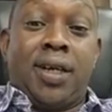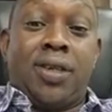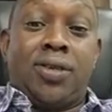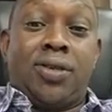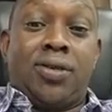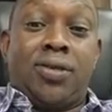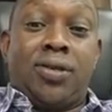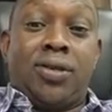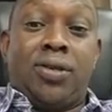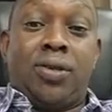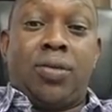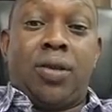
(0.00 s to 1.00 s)
So
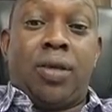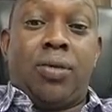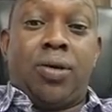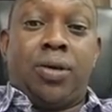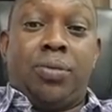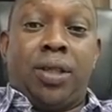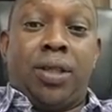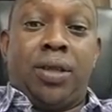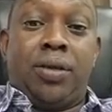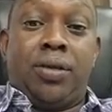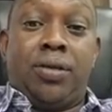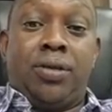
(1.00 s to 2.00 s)
don't bother about me.
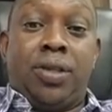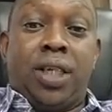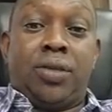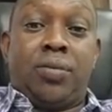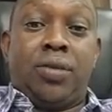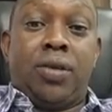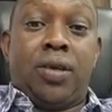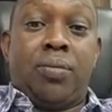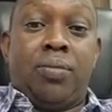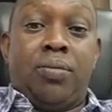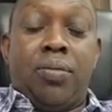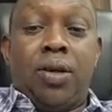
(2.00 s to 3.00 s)
You just bother
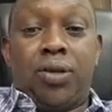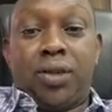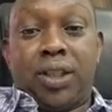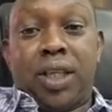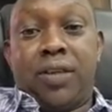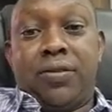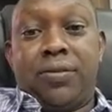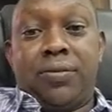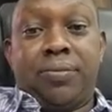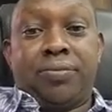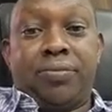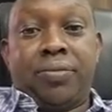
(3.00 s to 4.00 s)
about yourself.
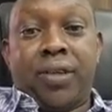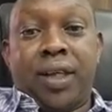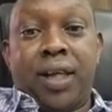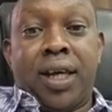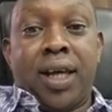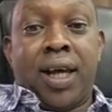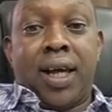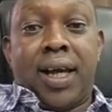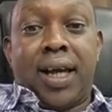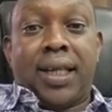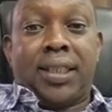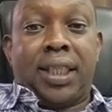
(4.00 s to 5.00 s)

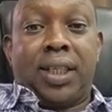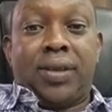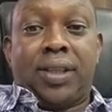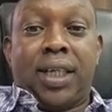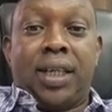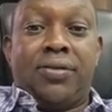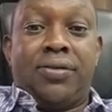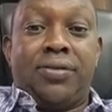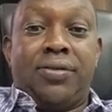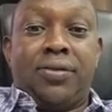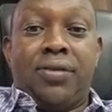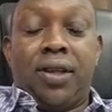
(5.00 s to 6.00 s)
Ask yourself
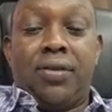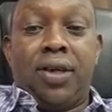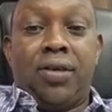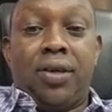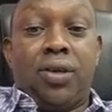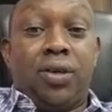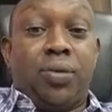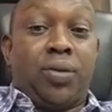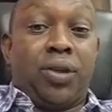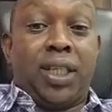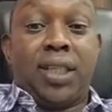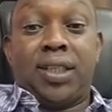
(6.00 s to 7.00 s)
the way you're going to
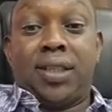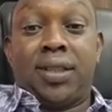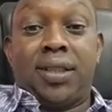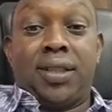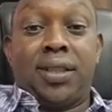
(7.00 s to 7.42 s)
progress.